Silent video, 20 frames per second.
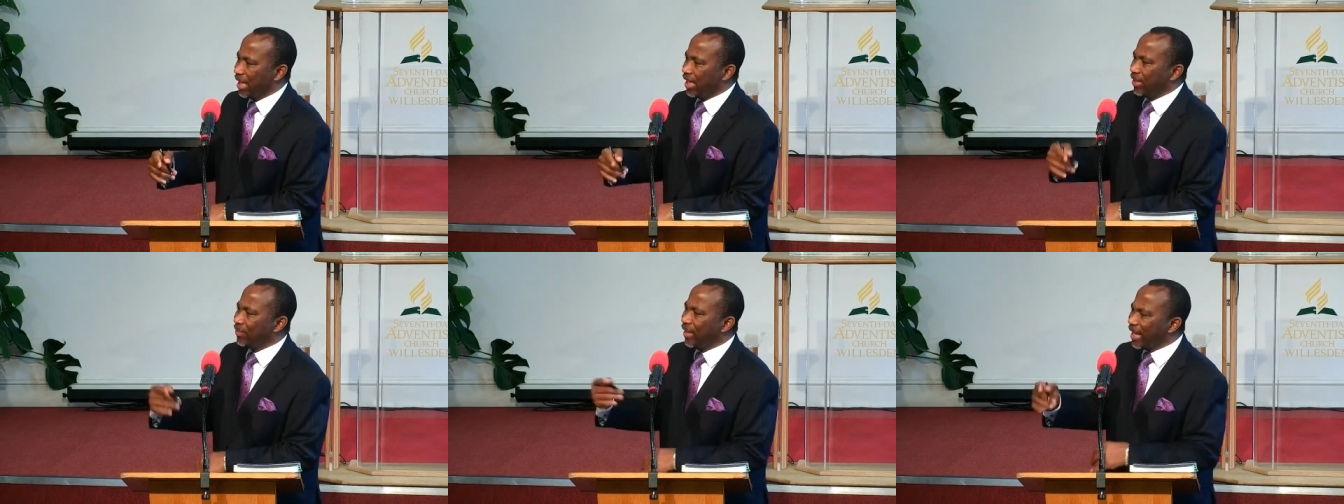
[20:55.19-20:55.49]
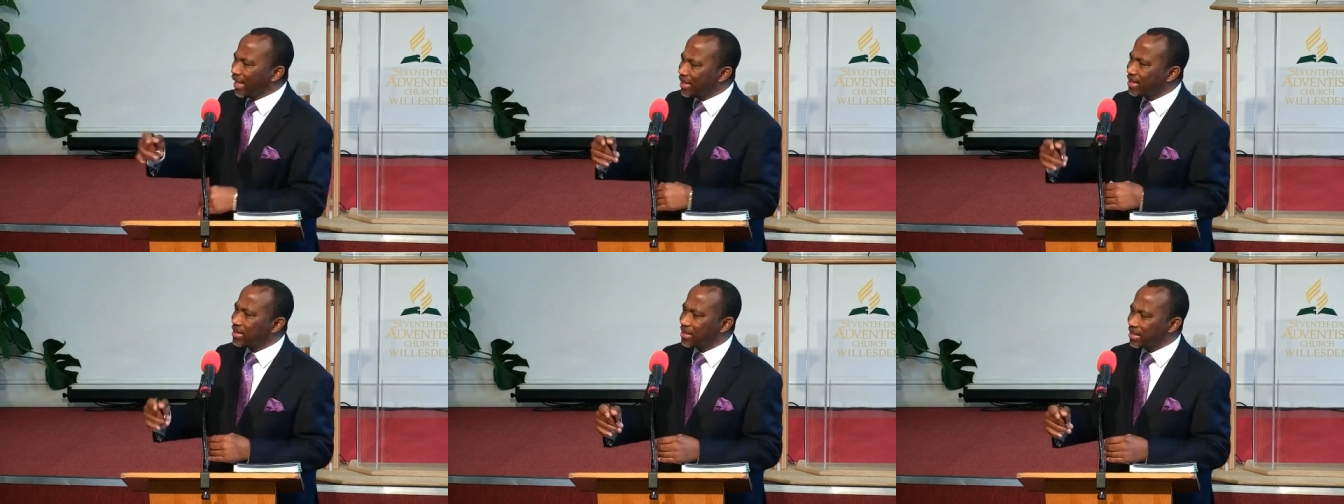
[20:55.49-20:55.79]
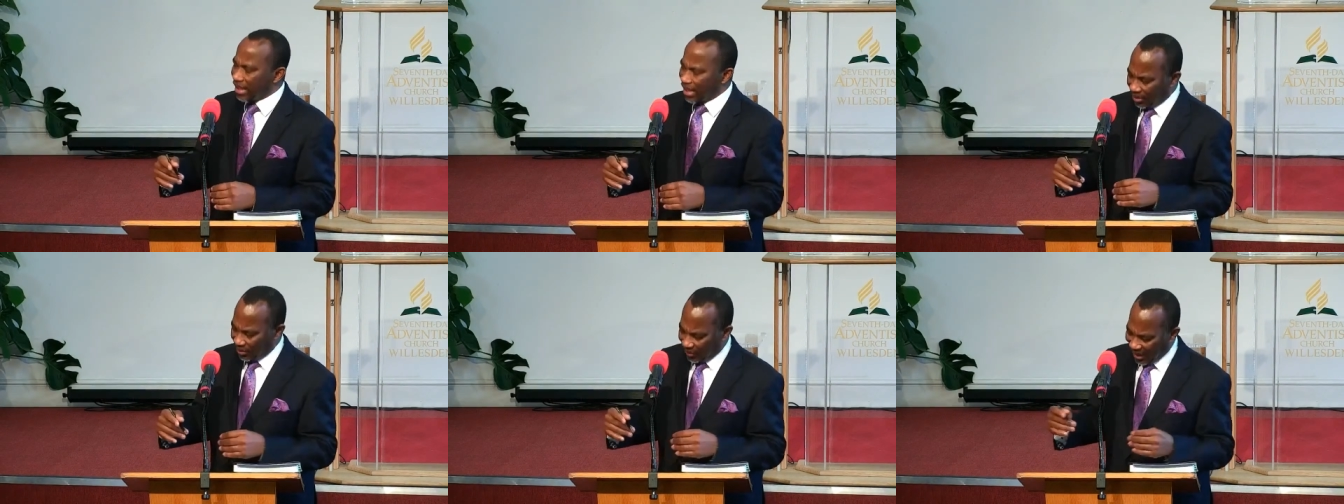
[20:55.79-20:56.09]

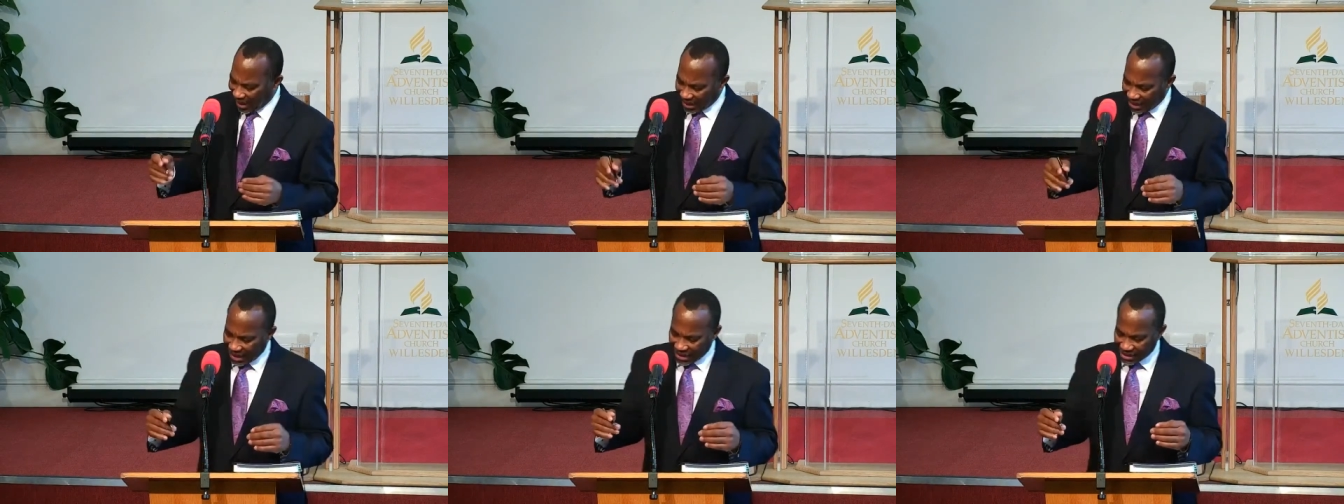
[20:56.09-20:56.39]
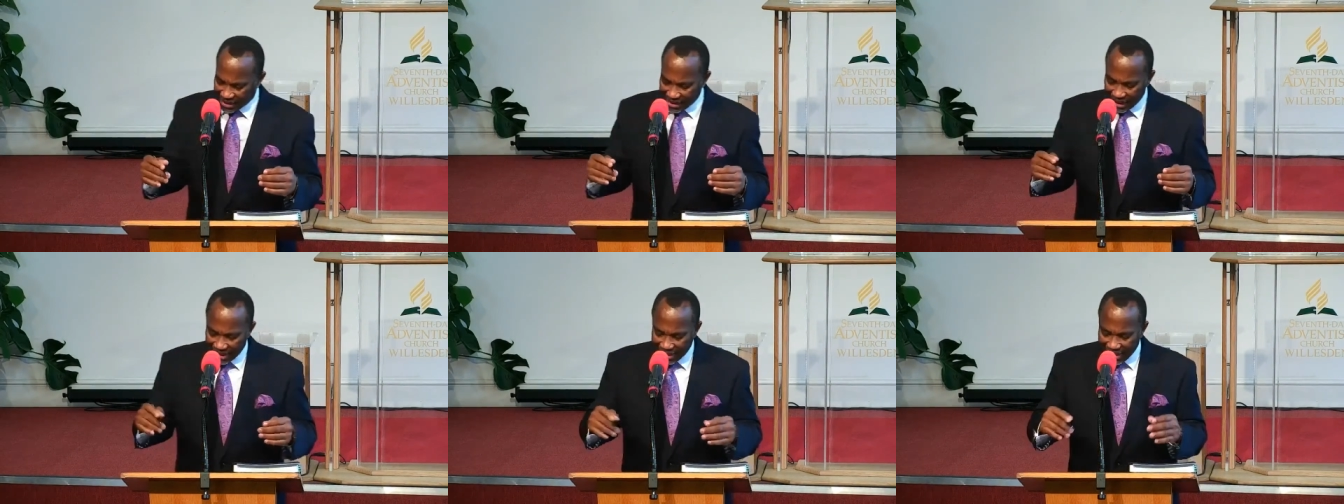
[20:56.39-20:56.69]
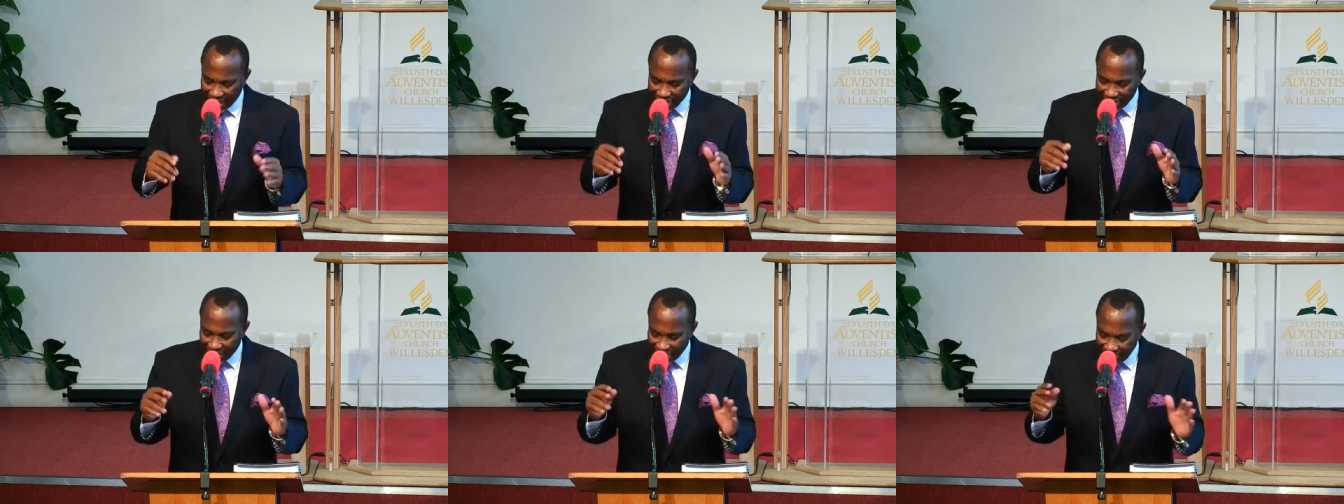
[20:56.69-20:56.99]
that's
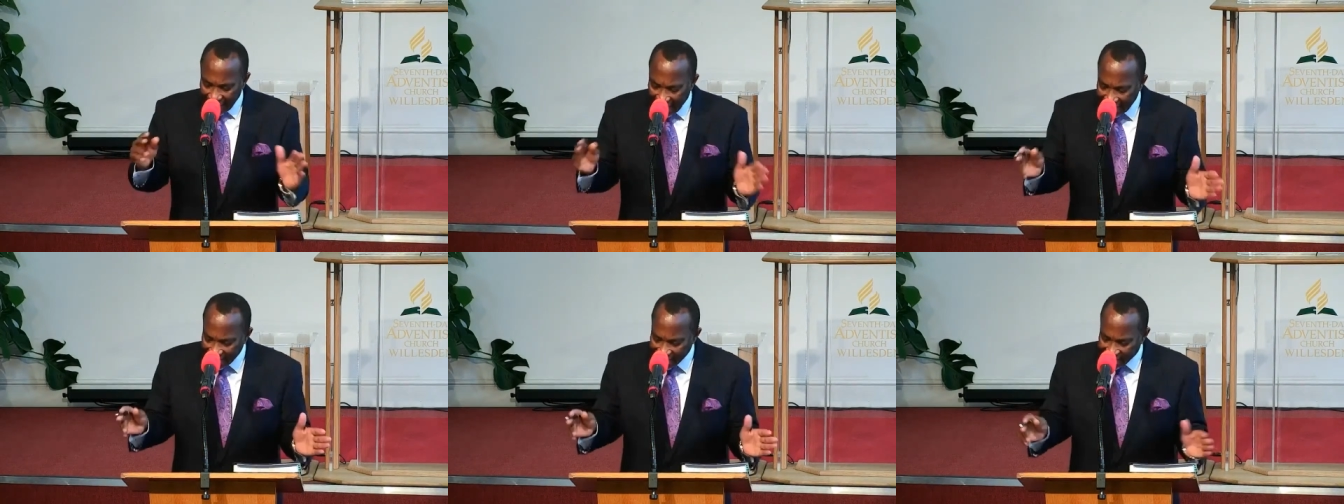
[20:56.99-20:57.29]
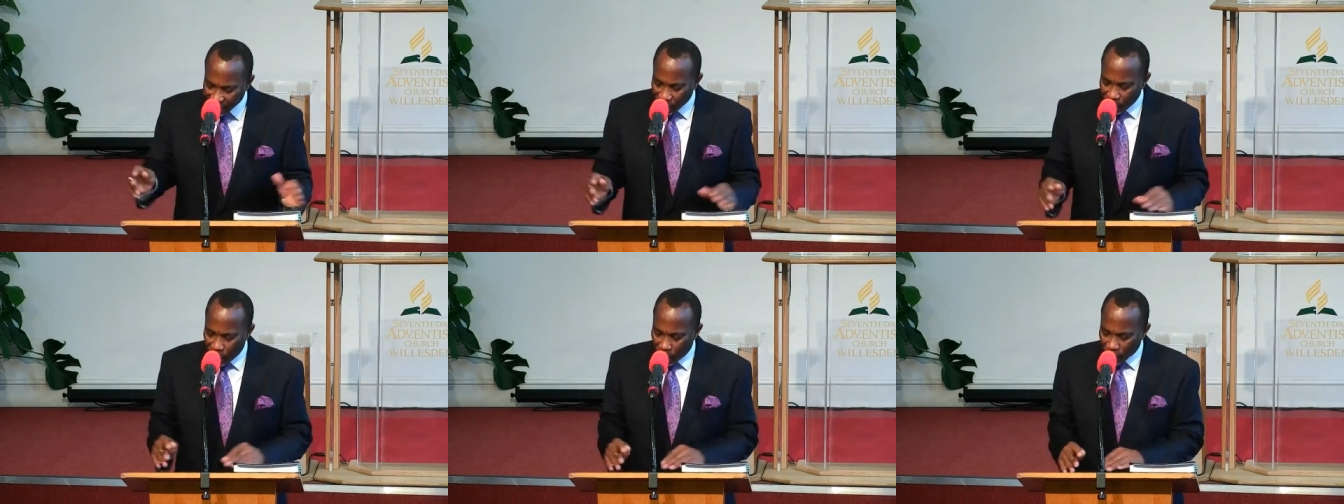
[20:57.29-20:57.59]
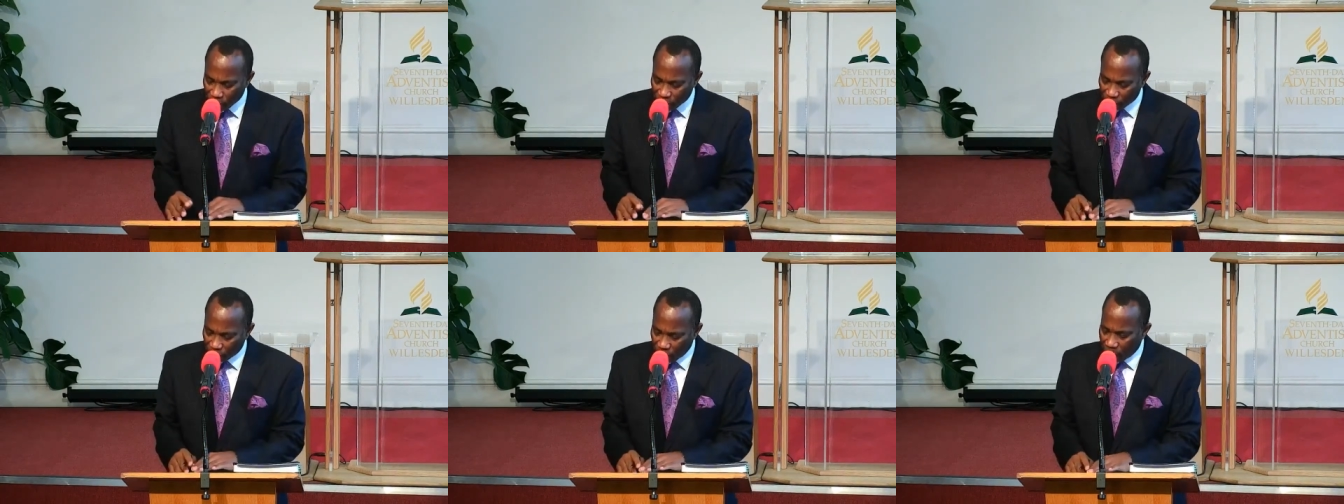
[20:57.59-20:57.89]
against
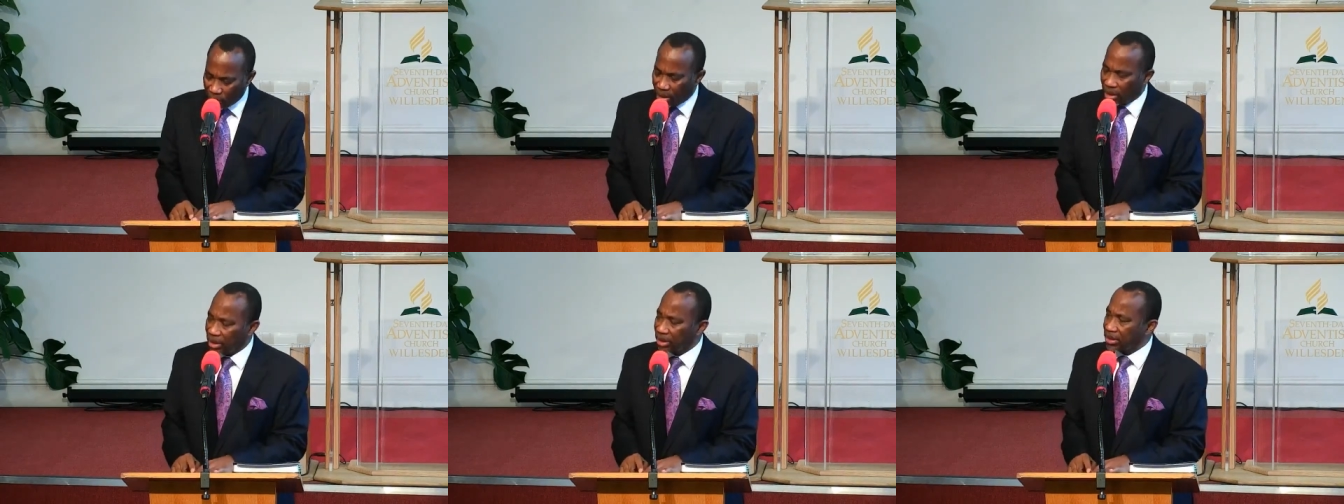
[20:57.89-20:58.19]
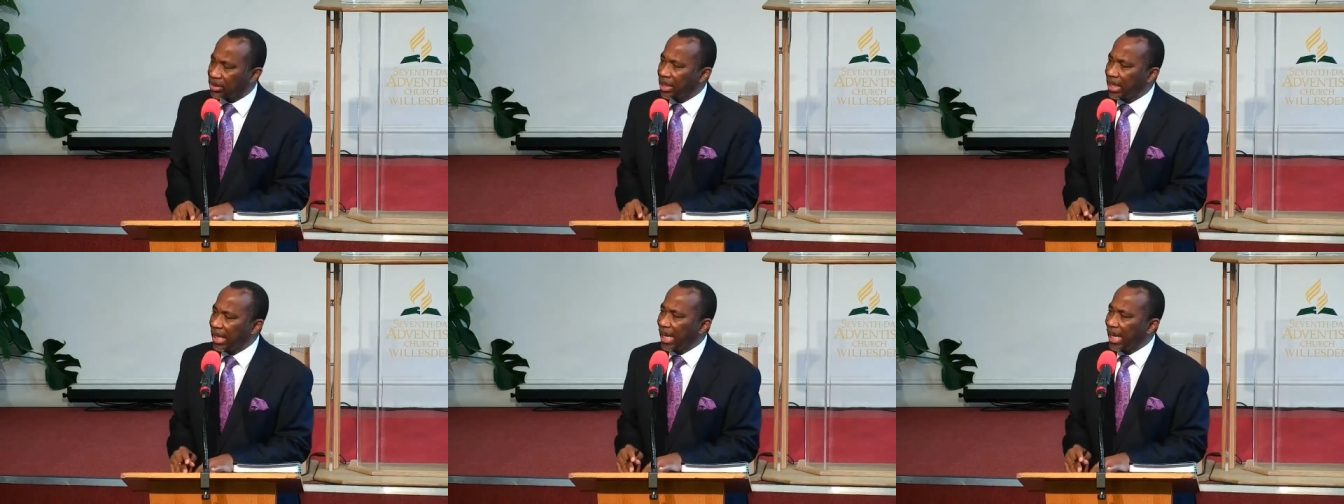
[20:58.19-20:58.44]
God's word.